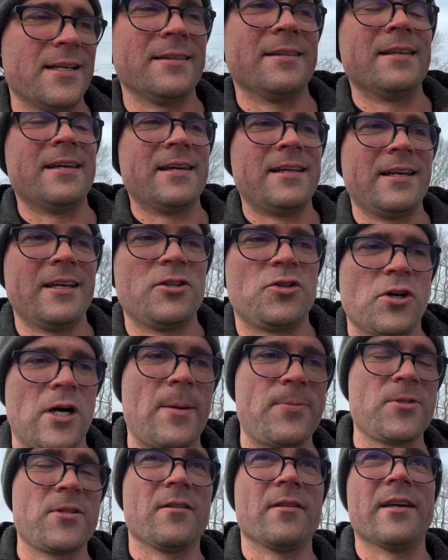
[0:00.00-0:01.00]
and then it
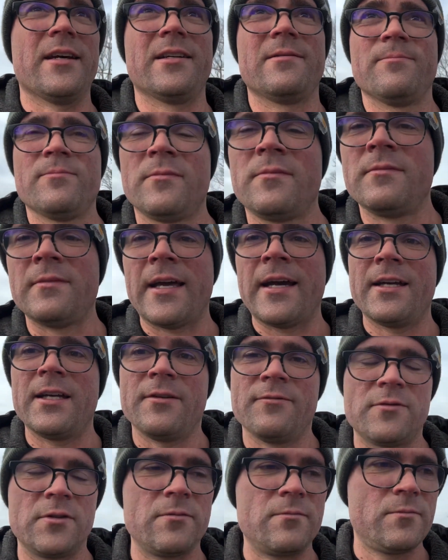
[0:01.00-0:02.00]
drops to like
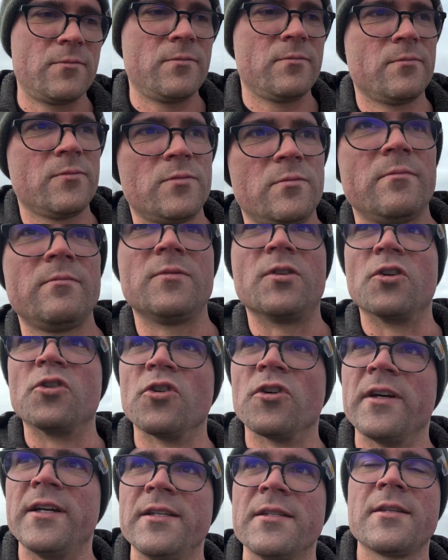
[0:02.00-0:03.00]
negative
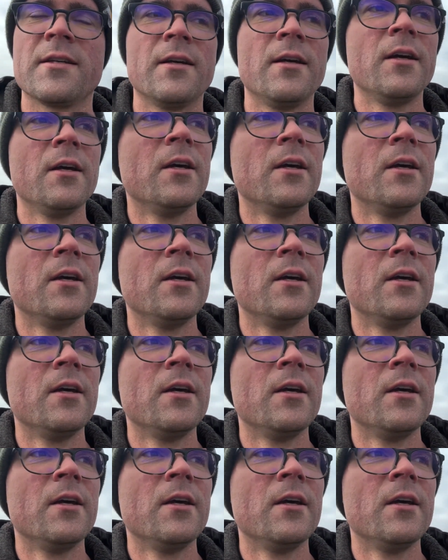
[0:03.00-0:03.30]
degrees.